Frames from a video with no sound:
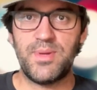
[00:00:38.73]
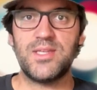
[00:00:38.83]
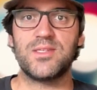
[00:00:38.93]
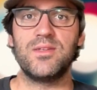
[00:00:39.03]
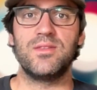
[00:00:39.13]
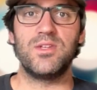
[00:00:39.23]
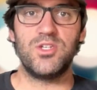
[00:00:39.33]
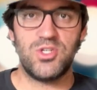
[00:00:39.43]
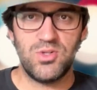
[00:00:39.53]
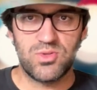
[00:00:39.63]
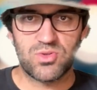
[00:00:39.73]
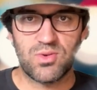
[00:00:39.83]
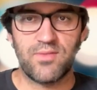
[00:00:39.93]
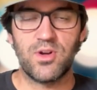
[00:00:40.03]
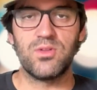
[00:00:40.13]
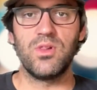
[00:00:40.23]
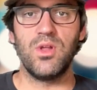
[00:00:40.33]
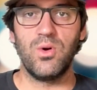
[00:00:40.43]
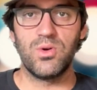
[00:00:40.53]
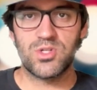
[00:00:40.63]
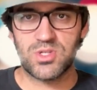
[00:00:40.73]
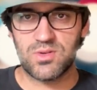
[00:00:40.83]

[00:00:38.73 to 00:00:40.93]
Basin, the Deschutes River, the lower